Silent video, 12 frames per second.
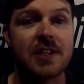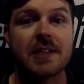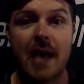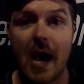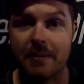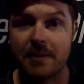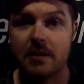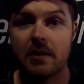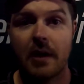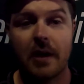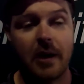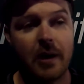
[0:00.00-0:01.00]
Just adapt.
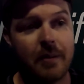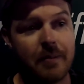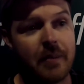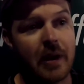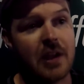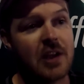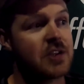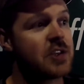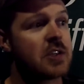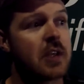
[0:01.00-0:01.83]
It's